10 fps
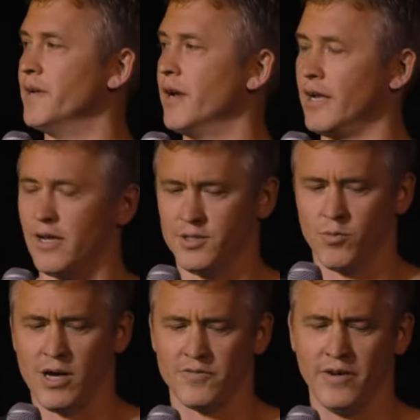at night. I, I just
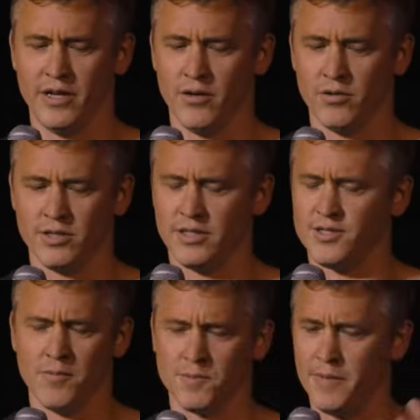watch videos, it
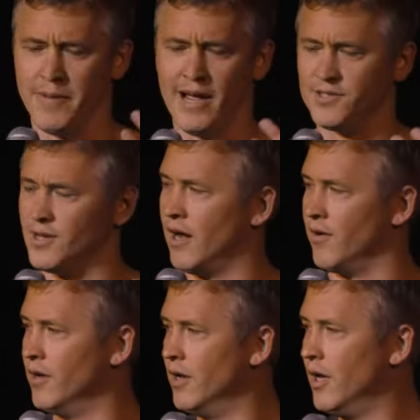just helps me pass
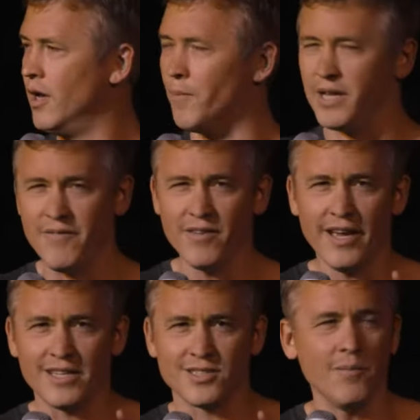out. Mm. But even
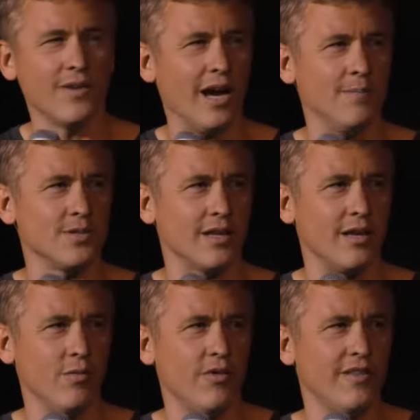like sometimes, like
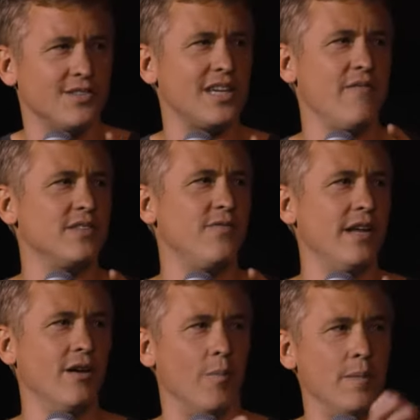that you think the safest
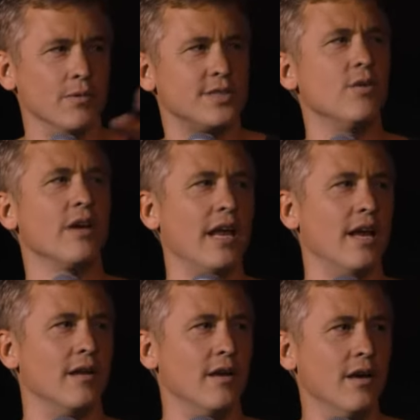video, people still get
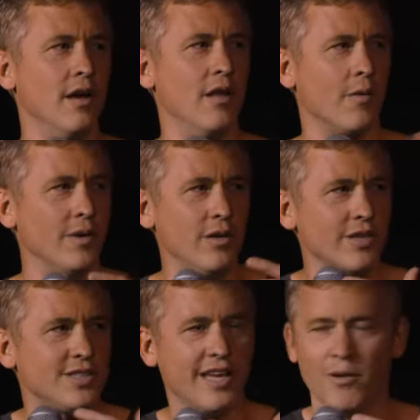in. Like we do
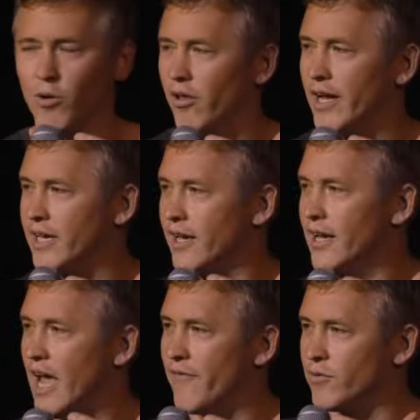this thing where like
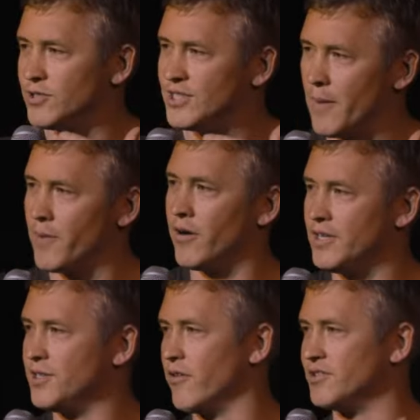everyone's stepping on
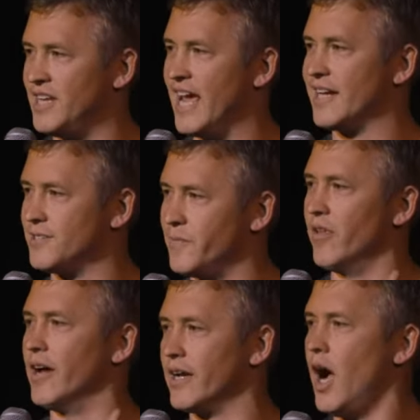each other's necks to be
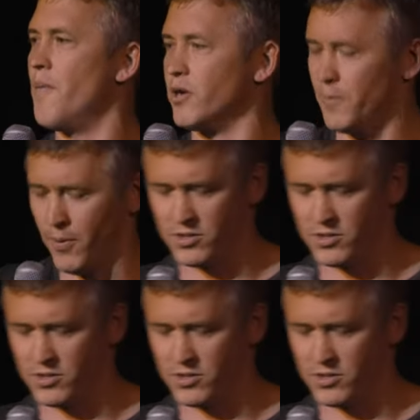like, I'm a good